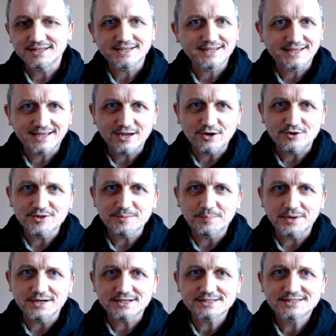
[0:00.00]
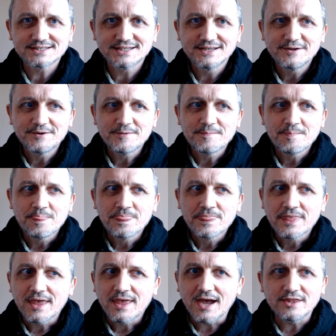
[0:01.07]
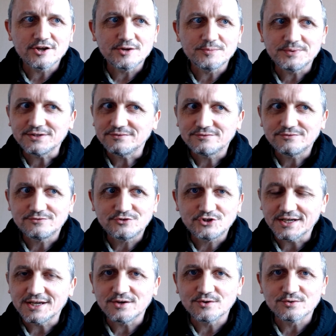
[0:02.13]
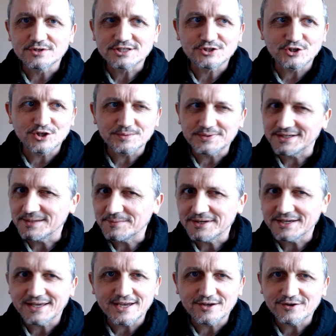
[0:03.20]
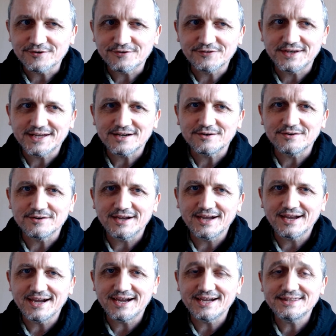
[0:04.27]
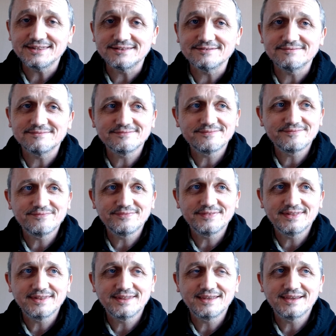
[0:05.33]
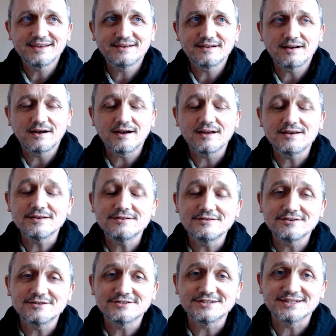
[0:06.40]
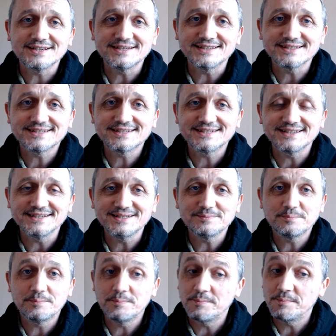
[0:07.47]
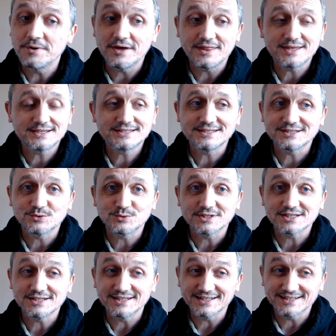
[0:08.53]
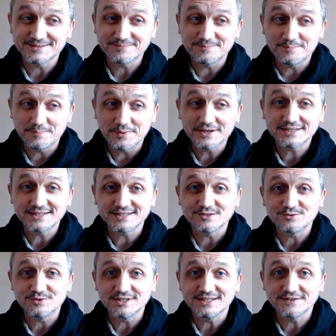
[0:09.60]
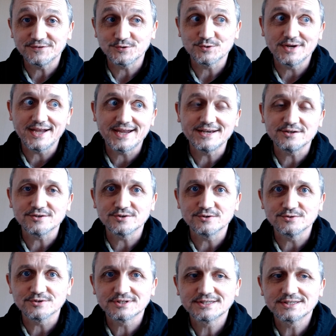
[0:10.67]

get on the bus, and then I'd be checking all the stops, and am I getting off now? And I know logically it's silly, but that's just what it's like, because buses are really difficult. And of course,